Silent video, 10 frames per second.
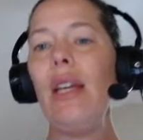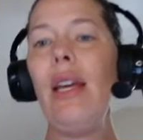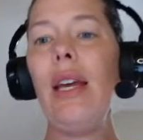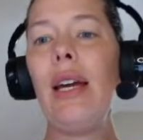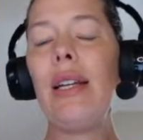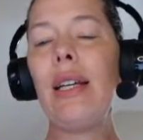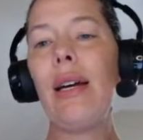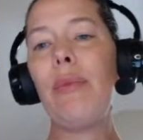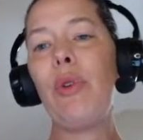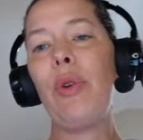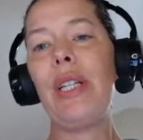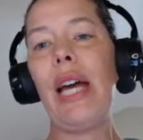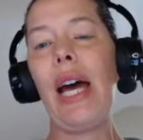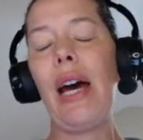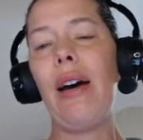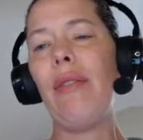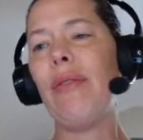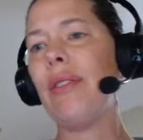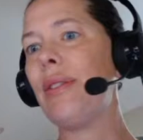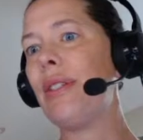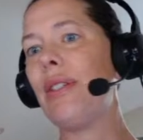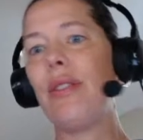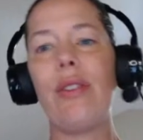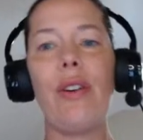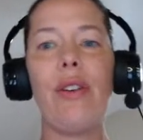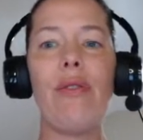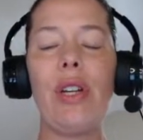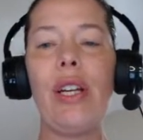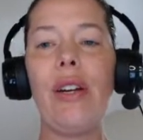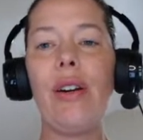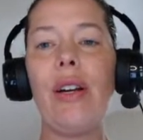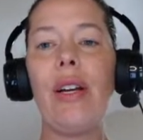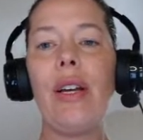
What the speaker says: and I'm going to have, let's start over here,